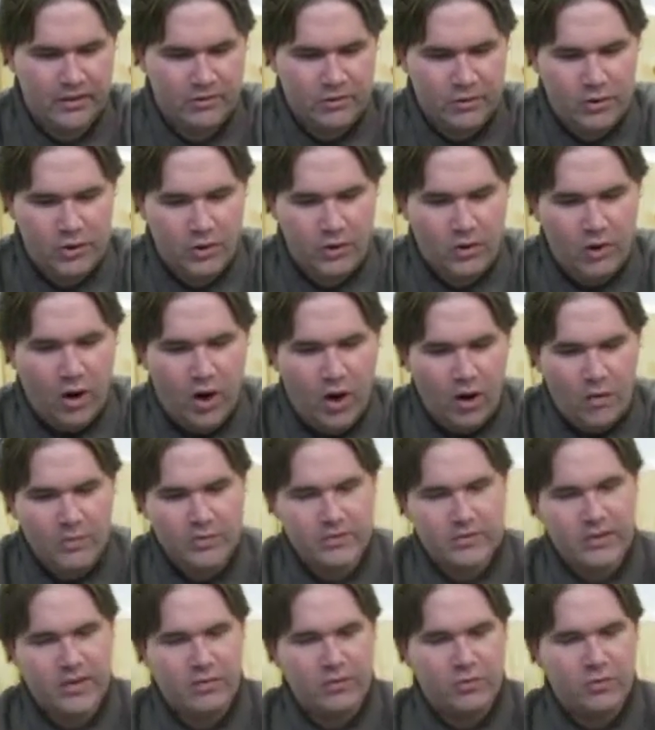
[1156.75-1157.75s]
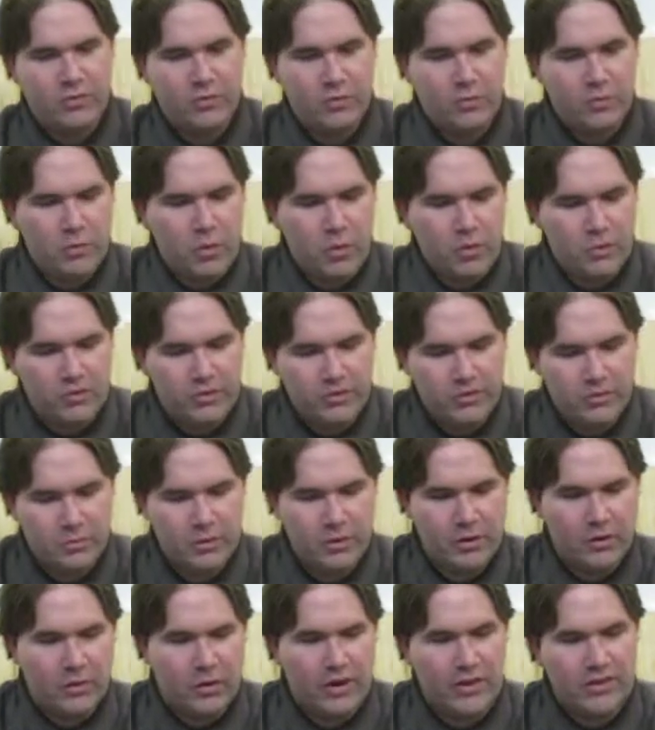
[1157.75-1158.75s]
For the law was given through Moses,
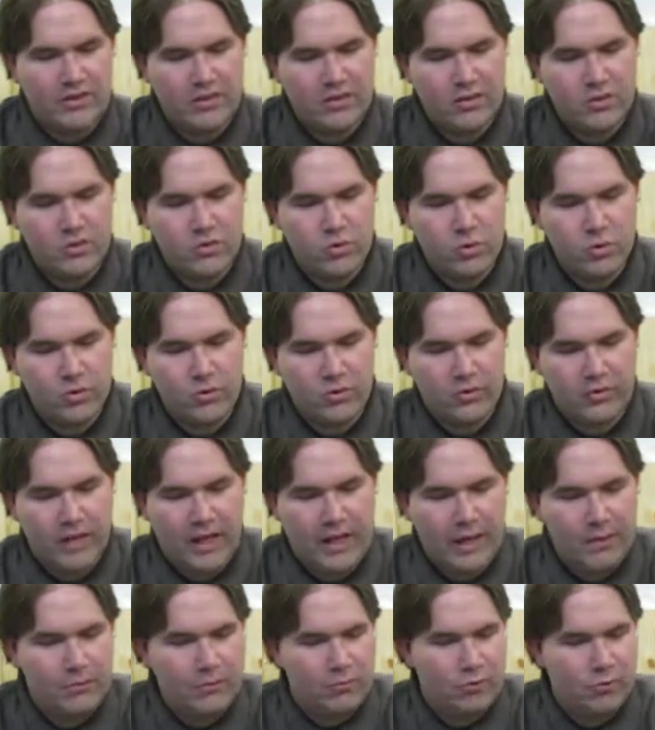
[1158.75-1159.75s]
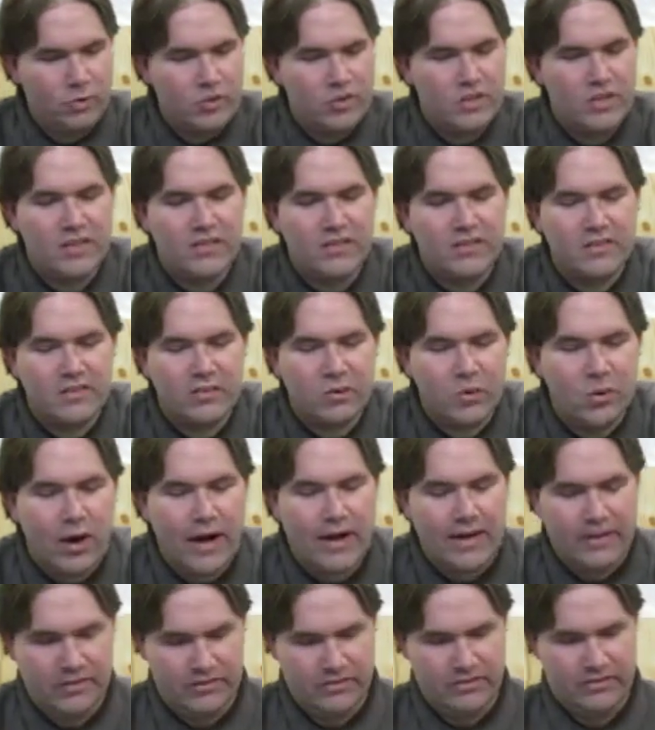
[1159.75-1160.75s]
but grace and truth came through Jesus
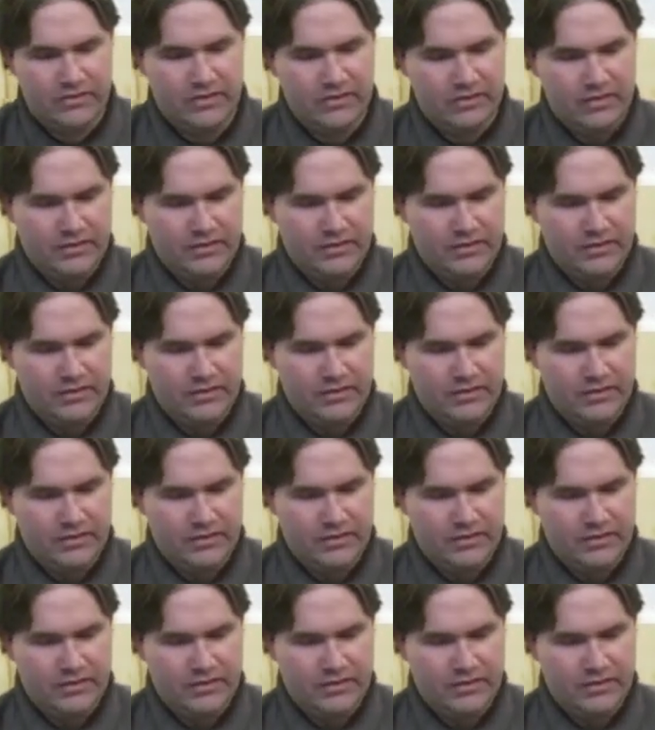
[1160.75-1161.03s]
Christ.